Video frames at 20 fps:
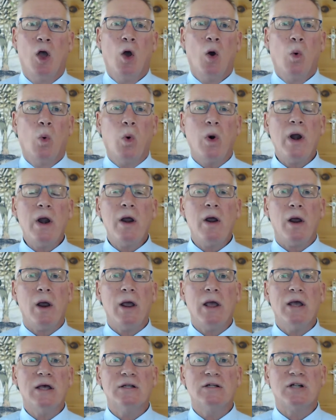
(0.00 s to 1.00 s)

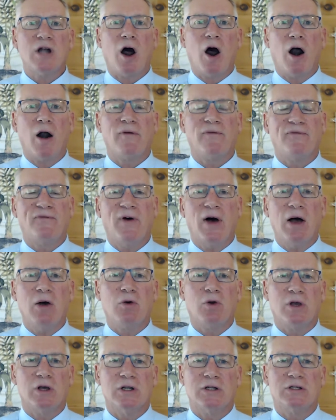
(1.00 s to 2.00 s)
Where is our
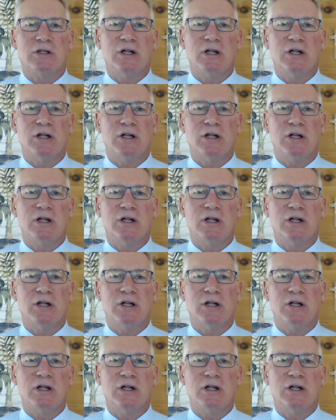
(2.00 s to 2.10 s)
focus?